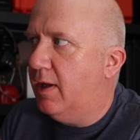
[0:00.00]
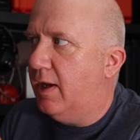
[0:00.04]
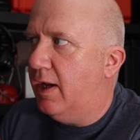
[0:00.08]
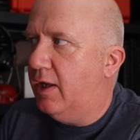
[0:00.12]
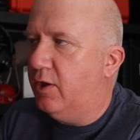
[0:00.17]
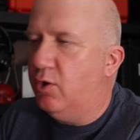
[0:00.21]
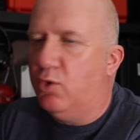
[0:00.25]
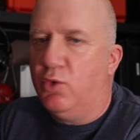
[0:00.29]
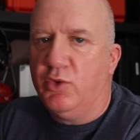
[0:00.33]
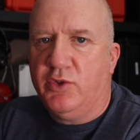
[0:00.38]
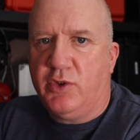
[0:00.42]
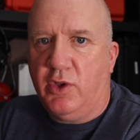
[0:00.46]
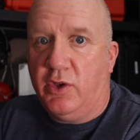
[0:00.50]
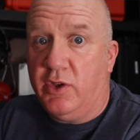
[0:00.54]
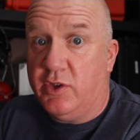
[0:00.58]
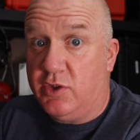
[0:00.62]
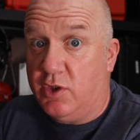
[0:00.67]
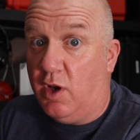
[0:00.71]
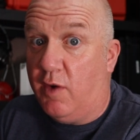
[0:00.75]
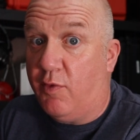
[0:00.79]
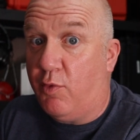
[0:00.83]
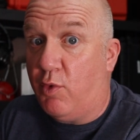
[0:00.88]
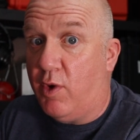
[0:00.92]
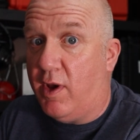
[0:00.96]
and also the
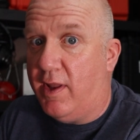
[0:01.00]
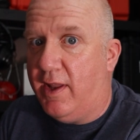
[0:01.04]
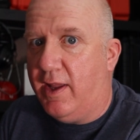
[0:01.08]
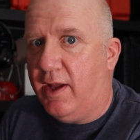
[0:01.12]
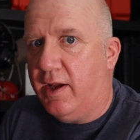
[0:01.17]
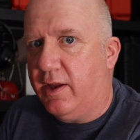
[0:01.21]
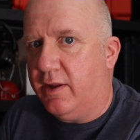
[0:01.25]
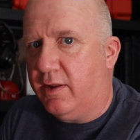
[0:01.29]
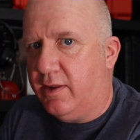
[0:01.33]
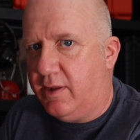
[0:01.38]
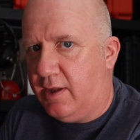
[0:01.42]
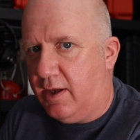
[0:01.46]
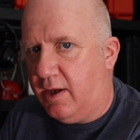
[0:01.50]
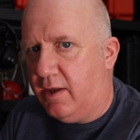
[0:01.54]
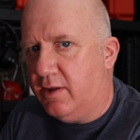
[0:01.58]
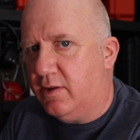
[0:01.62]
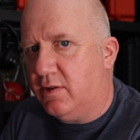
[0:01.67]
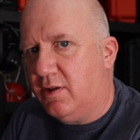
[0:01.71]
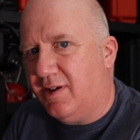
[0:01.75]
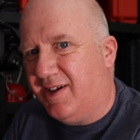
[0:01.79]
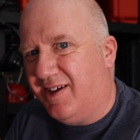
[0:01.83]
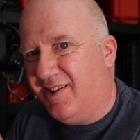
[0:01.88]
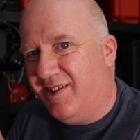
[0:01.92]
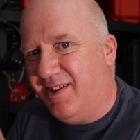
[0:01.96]
software
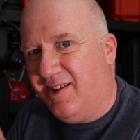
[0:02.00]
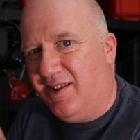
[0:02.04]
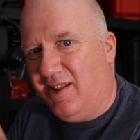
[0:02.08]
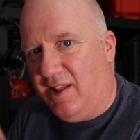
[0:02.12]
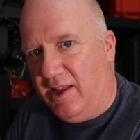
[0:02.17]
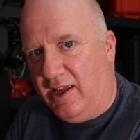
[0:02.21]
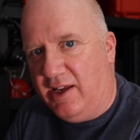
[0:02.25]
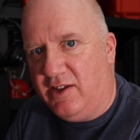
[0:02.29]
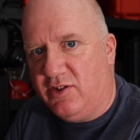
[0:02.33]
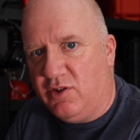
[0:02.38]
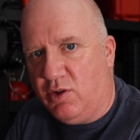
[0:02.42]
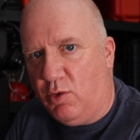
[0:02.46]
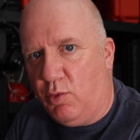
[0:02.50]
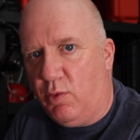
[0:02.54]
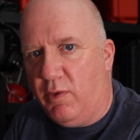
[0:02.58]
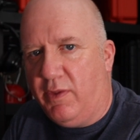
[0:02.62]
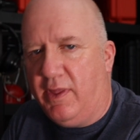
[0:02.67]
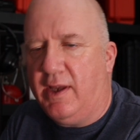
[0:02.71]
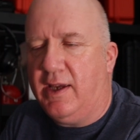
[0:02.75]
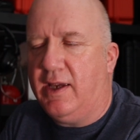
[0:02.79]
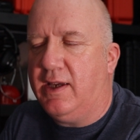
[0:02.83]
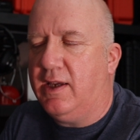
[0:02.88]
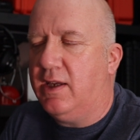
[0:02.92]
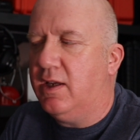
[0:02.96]
that links up with
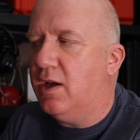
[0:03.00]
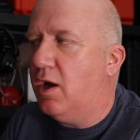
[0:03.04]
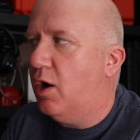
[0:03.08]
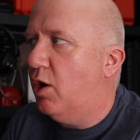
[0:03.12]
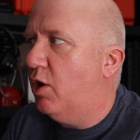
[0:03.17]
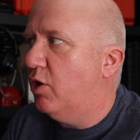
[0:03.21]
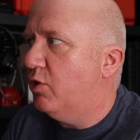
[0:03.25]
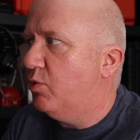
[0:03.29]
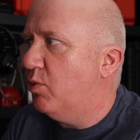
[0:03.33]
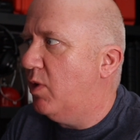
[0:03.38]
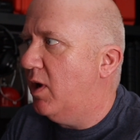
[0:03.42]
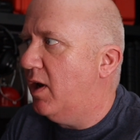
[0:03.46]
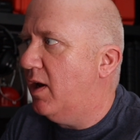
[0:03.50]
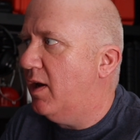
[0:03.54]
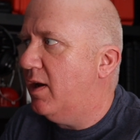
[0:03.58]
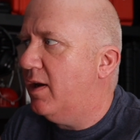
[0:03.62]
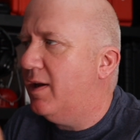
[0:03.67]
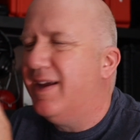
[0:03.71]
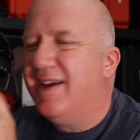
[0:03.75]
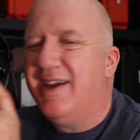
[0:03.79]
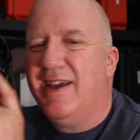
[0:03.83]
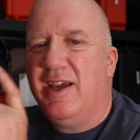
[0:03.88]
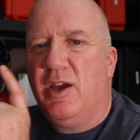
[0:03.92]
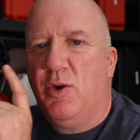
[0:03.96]
the hardware,
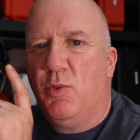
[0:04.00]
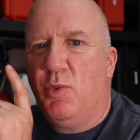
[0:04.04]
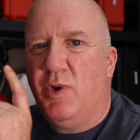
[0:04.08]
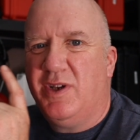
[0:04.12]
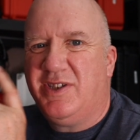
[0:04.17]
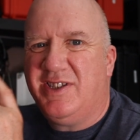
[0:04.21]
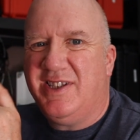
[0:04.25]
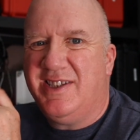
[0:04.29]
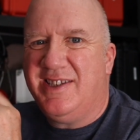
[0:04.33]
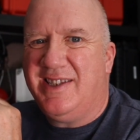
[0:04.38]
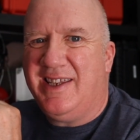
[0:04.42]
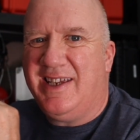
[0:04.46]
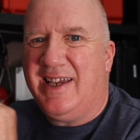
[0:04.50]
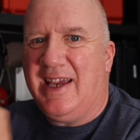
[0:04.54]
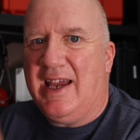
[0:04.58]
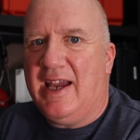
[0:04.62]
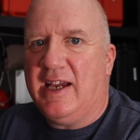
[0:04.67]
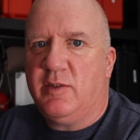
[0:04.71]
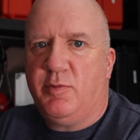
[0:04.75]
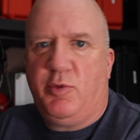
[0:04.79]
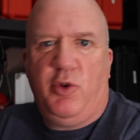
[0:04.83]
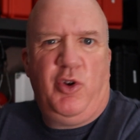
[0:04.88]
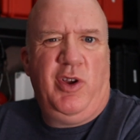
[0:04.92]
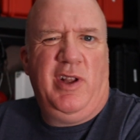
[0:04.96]
which is the
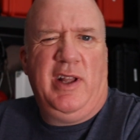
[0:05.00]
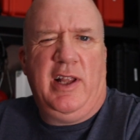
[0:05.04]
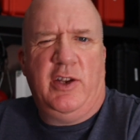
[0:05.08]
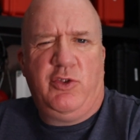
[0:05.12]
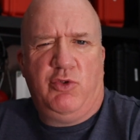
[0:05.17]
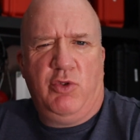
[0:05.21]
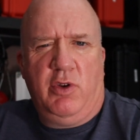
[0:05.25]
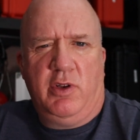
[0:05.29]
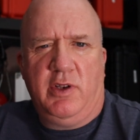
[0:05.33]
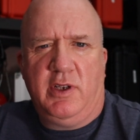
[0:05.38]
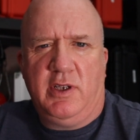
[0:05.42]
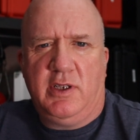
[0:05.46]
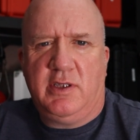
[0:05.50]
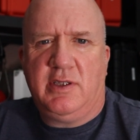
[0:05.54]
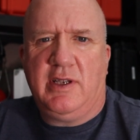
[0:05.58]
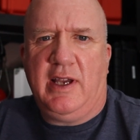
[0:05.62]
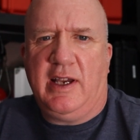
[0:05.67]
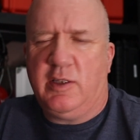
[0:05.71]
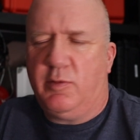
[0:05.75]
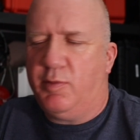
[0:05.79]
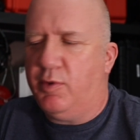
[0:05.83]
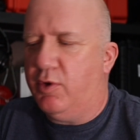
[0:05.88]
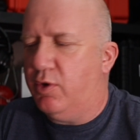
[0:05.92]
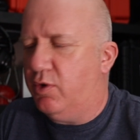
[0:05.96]
Expert Electronics
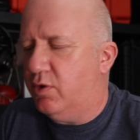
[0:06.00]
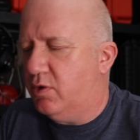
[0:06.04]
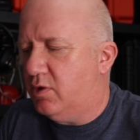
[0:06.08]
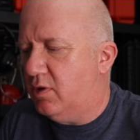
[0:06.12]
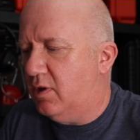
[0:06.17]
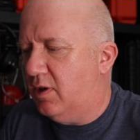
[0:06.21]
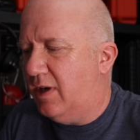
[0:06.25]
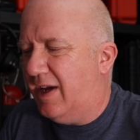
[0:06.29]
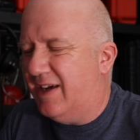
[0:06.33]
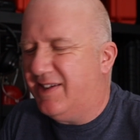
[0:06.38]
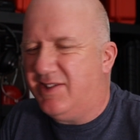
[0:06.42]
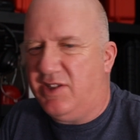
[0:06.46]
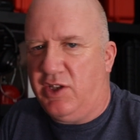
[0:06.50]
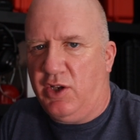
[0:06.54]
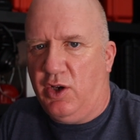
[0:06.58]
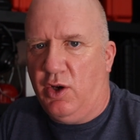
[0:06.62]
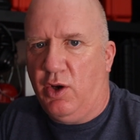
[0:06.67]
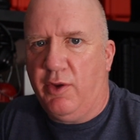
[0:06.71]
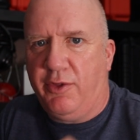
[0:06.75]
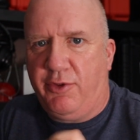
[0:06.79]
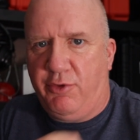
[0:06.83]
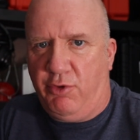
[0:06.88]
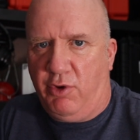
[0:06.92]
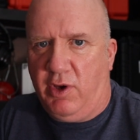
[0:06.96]
Expert
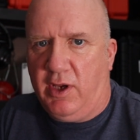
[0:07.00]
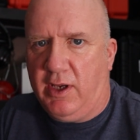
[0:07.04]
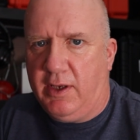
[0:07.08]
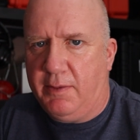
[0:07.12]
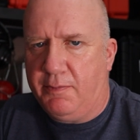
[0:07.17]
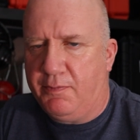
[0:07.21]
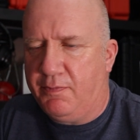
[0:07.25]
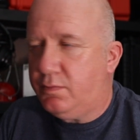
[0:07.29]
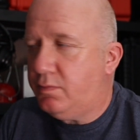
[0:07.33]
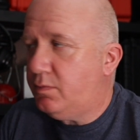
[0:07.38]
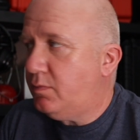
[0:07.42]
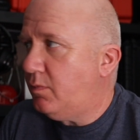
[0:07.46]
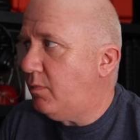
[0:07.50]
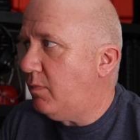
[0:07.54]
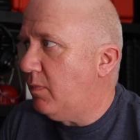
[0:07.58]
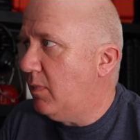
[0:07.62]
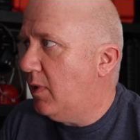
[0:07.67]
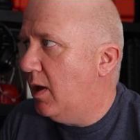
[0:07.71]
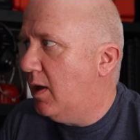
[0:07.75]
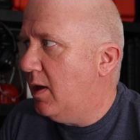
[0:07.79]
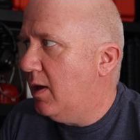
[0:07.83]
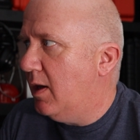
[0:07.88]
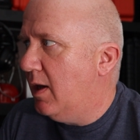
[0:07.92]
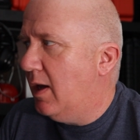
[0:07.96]
SDR3.
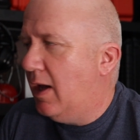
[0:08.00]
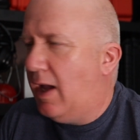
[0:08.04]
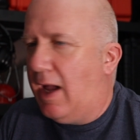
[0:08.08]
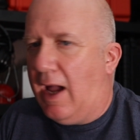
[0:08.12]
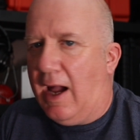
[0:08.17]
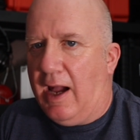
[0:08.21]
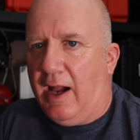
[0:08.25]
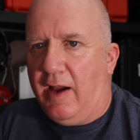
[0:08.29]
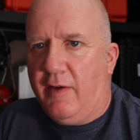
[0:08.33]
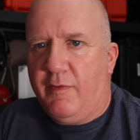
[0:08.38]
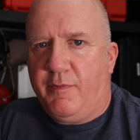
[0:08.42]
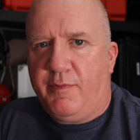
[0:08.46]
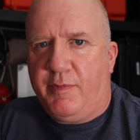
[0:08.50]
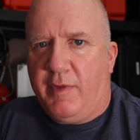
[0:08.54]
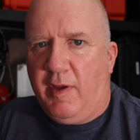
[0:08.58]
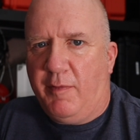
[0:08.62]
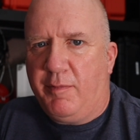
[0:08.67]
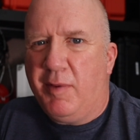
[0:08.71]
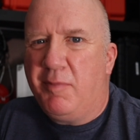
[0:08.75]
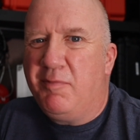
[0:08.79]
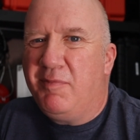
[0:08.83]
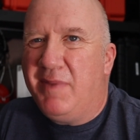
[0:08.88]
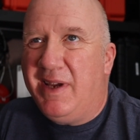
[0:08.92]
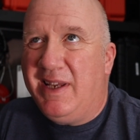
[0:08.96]
I've
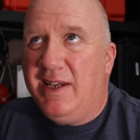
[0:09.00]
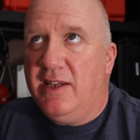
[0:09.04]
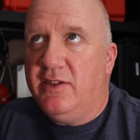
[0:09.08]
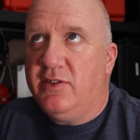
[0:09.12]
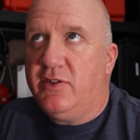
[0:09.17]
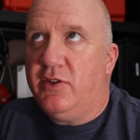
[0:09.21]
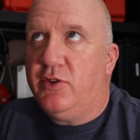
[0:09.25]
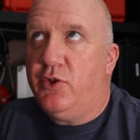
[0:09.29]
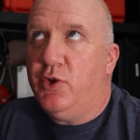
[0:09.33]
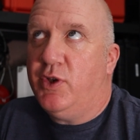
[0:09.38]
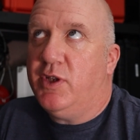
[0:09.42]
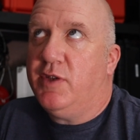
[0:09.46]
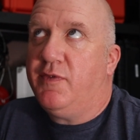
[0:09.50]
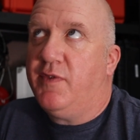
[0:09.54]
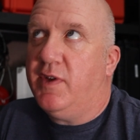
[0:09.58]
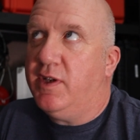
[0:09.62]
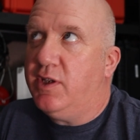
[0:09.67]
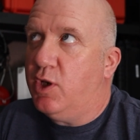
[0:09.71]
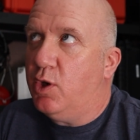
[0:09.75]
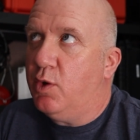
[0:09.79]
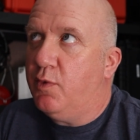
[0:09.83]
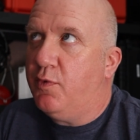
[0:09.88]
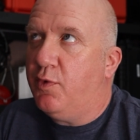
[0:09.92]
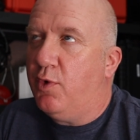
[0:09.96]
been meaning to do this
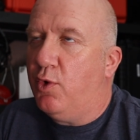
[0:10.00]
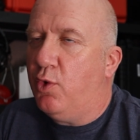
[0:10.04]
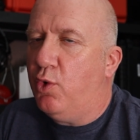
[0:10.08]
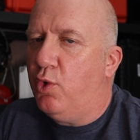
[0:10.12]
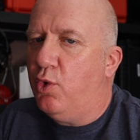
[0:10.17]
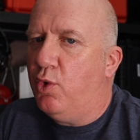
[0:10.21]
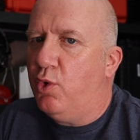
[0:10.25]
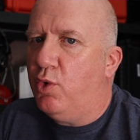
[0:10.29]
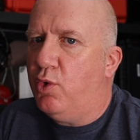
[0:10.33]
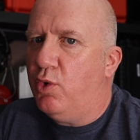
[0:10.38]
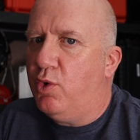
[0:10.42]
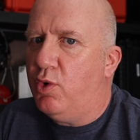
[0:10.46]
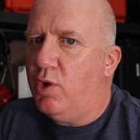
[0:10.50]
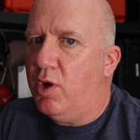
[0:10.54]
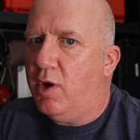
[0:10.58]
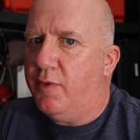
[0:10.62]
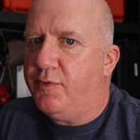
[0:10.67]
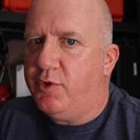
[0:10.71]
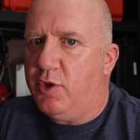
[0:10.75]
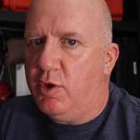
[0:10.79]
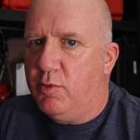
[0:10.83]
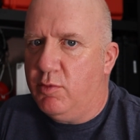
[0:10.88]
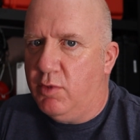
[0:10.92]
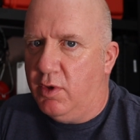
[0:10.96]
video for a
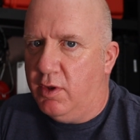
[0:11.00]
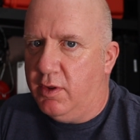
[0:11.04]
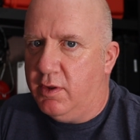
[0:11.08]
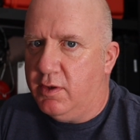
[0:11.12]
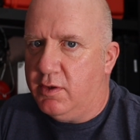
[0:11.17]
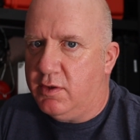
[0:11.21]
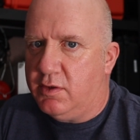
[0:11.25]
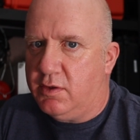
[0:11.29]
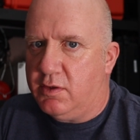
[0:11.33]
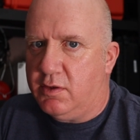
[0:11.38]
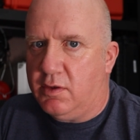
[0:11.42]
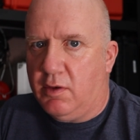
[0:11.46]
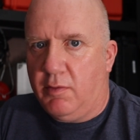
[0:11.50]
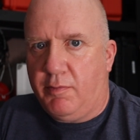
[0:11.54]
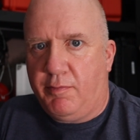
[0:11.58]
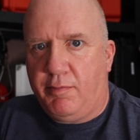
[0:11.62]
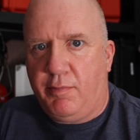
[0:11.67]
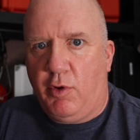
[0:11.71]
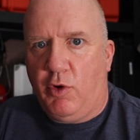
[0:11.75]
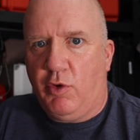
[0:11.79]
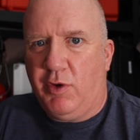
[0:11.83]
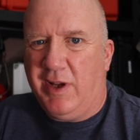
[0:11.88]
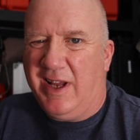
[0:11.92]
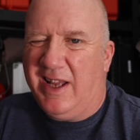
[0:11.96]
few months,
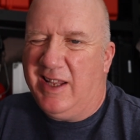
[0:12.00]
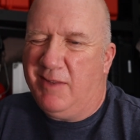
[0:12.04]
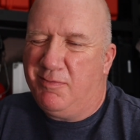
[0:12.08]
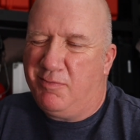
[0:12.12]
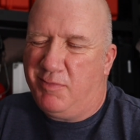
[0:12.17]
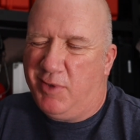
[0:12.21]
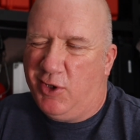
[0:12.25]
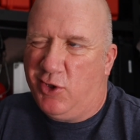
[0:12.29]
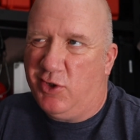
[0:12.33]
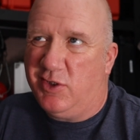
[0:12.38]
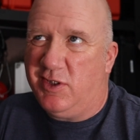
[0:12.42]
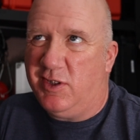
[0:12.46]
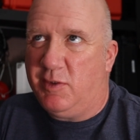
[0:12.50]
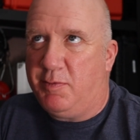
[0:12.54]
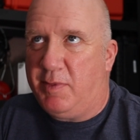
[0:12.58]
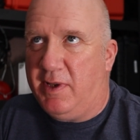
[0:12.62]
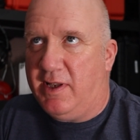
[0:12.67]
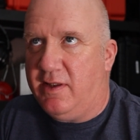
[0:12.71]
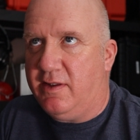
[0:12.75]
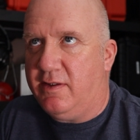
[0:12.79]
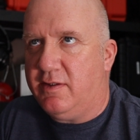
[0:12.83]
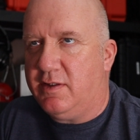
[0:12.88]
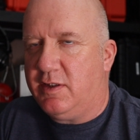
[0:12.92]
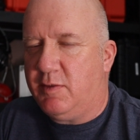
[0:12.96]
but because it's
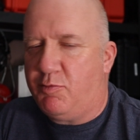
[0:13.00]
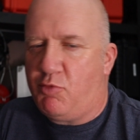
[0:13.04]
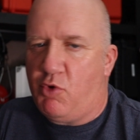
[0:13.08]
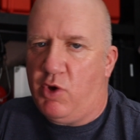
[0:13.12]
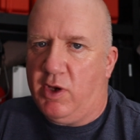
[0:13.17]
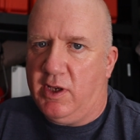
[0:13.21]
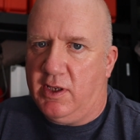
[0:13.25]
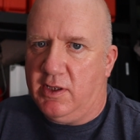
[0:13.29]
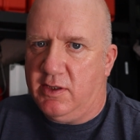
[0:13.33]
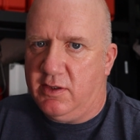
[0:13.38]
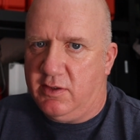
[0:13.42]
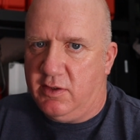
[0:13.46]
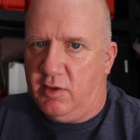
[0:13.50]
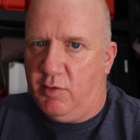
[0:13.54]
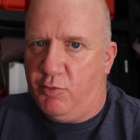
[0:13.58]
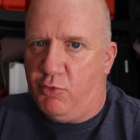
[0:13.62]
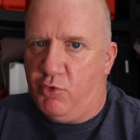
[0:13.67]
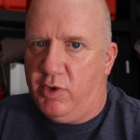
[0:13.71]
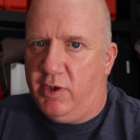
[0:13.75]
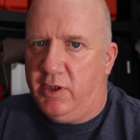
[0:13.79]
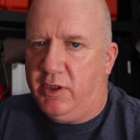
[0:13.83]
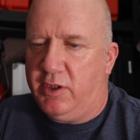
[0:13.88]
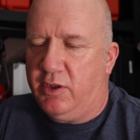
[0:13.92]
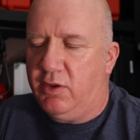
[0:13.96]
been spring and summer
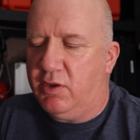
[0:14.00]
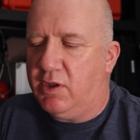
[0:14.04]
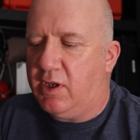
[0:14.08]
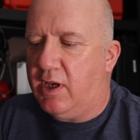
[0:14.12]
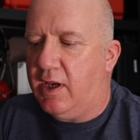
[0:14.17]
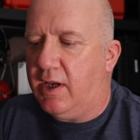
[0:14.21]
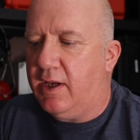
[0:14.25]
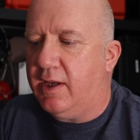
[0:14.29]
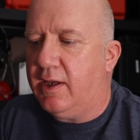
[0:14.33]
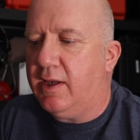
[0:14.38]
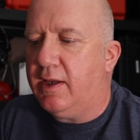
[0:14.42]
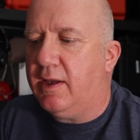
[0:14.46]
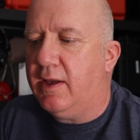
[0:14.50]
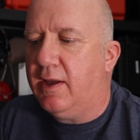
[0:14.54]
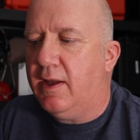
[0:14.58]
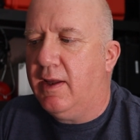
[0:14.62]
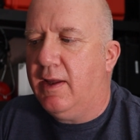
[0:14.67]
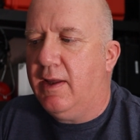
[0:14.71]
in the UK,